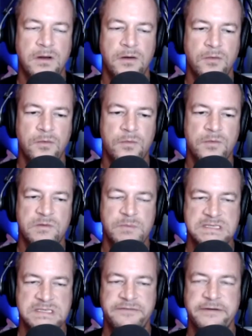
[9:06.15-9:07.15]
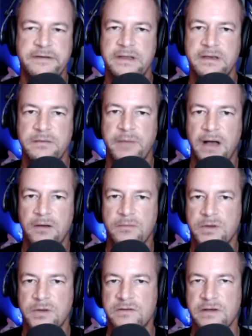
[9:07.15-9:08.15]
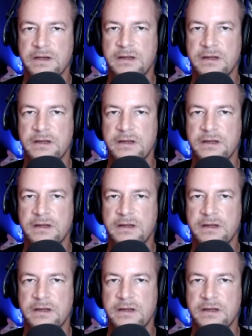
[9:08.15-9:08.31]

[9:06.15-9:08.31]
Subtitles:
Specifically about music,